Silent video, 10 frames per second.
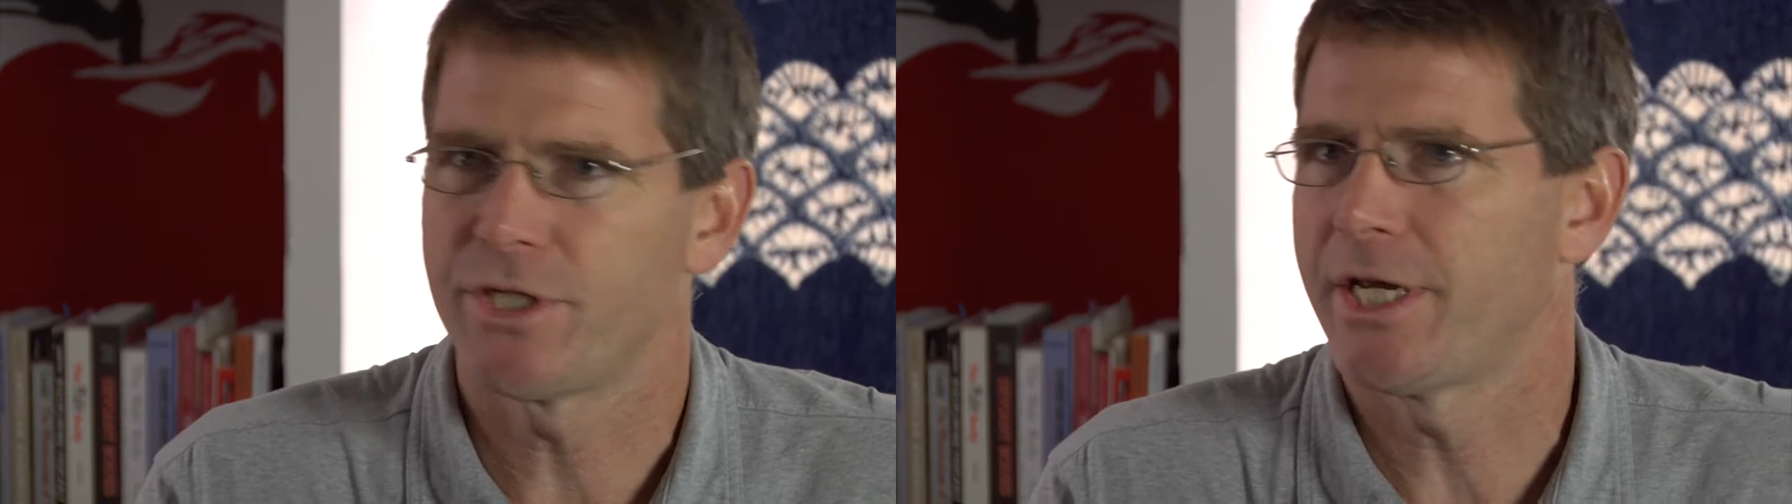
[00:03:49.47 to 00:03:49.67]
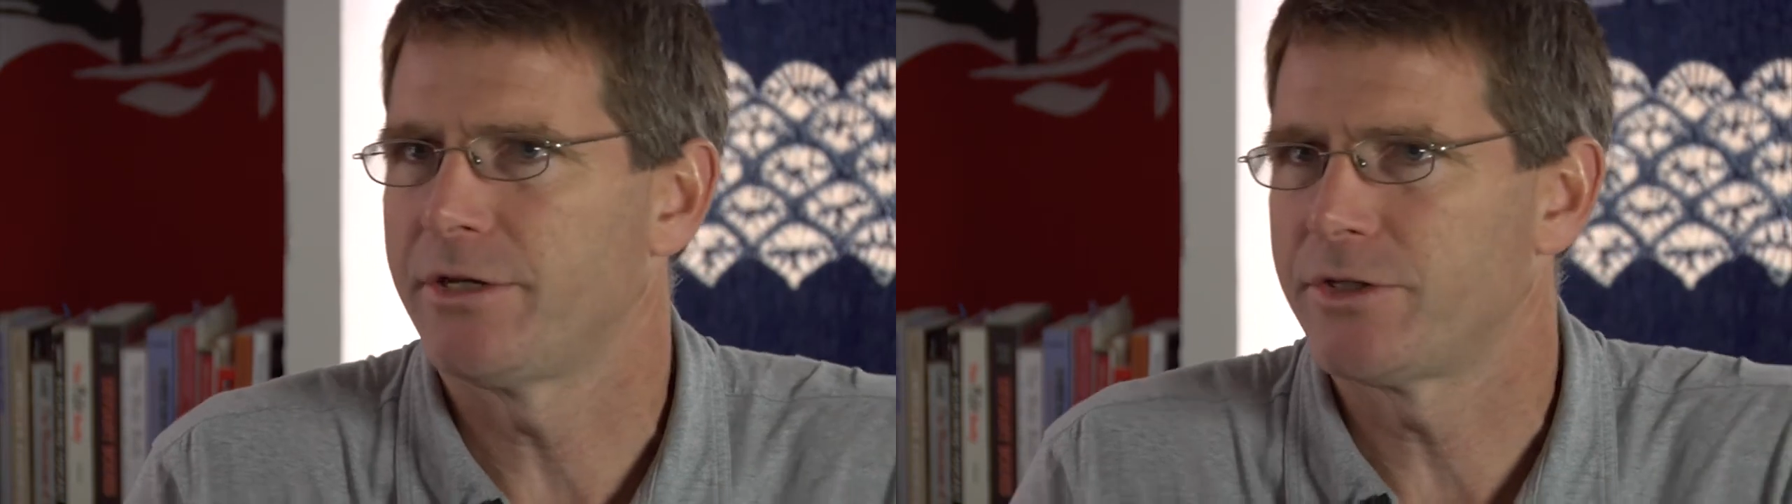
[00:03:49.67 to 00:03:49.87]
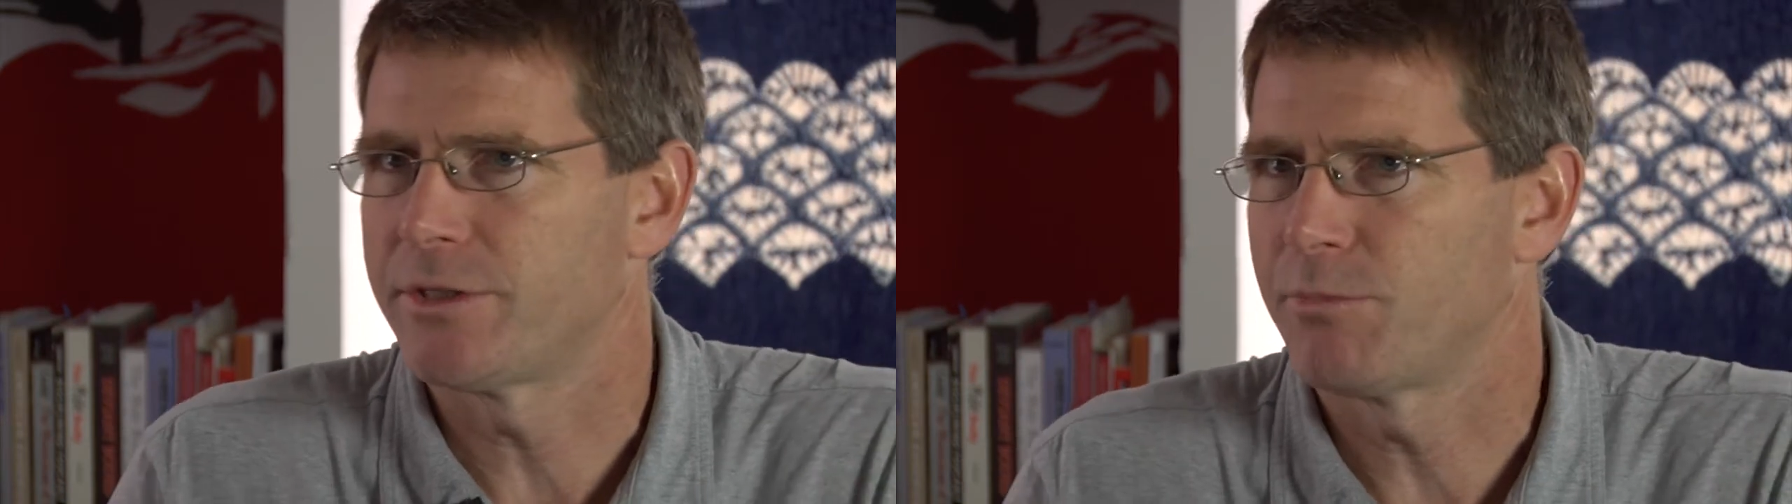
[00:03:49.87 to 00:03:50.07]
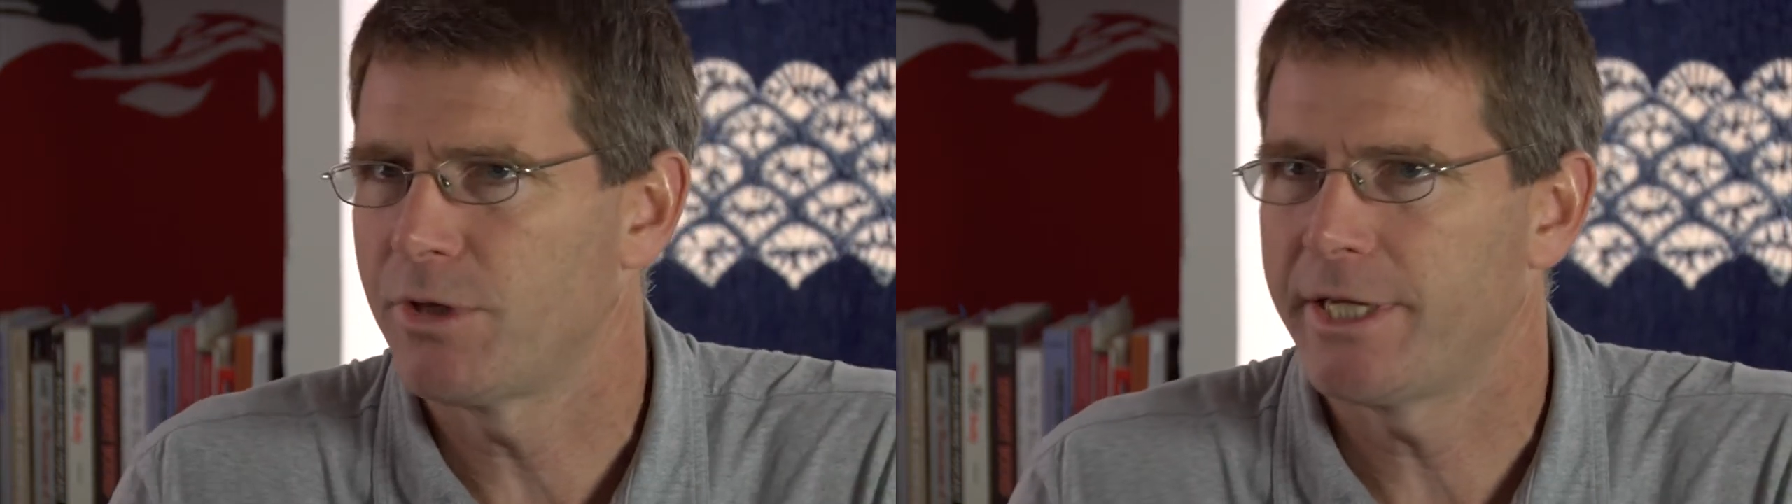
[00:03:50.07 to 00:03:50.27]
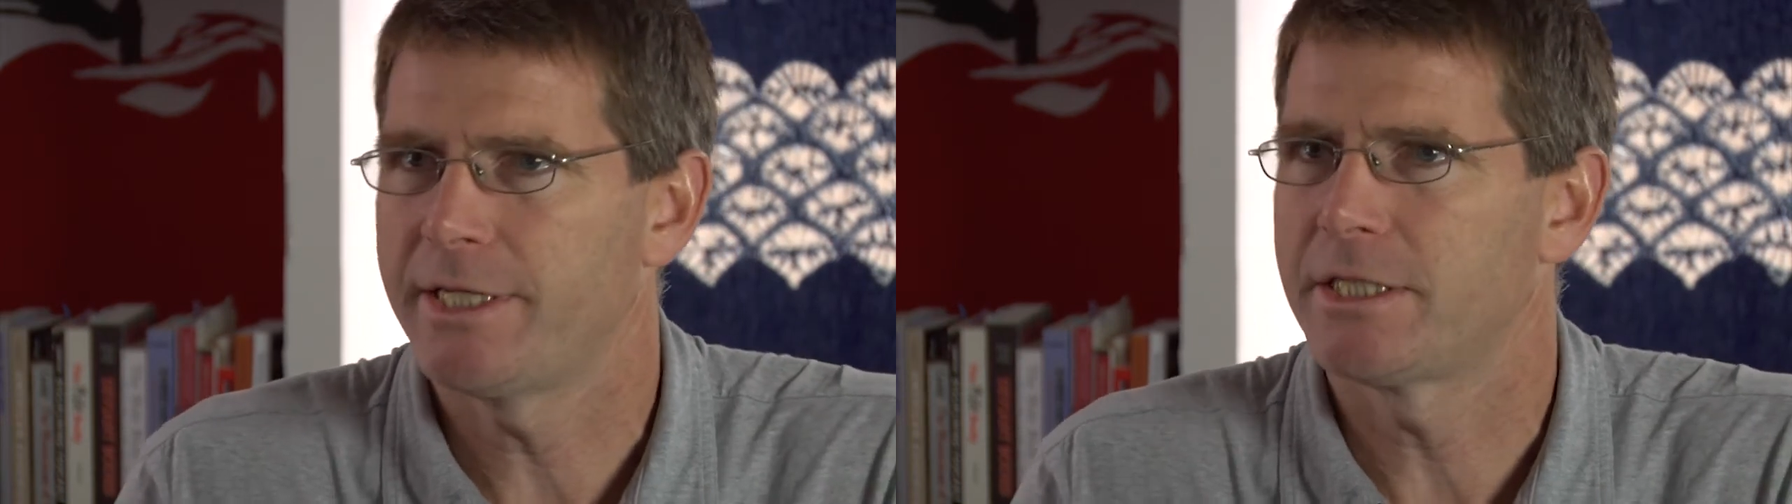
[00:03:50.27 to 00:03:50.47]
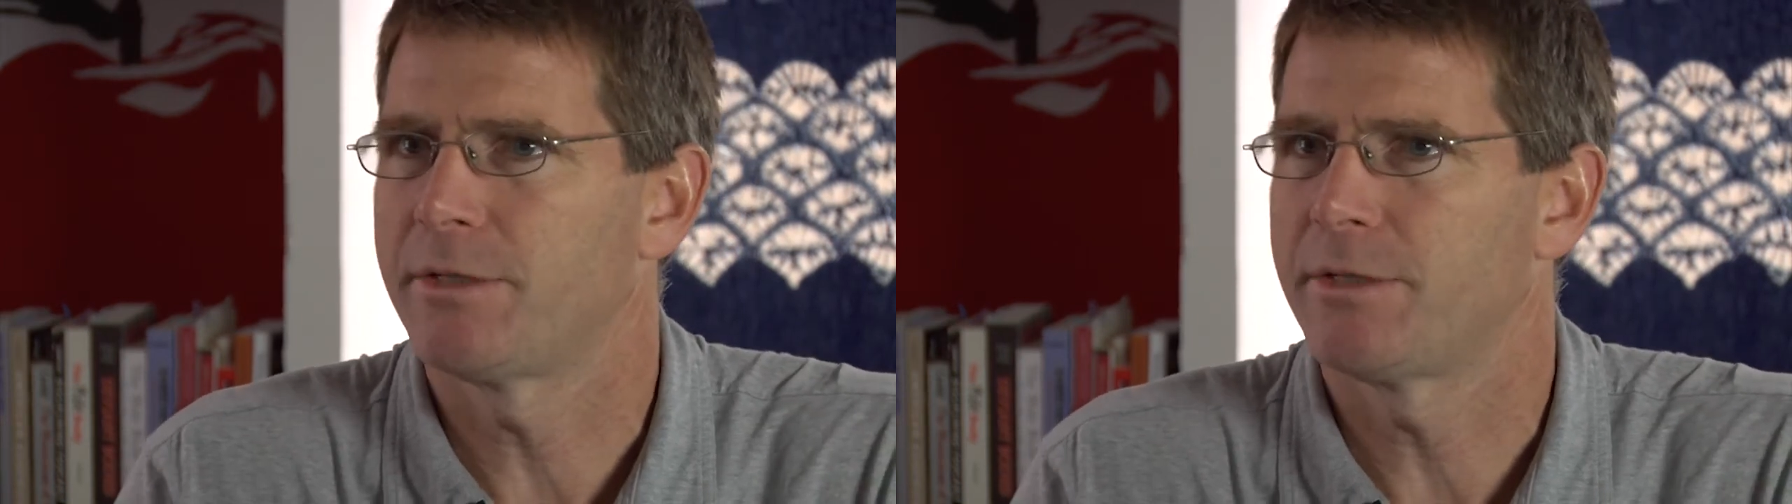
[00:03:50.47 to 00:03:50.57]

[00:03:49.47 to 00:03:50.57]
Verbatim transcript: it changes in place,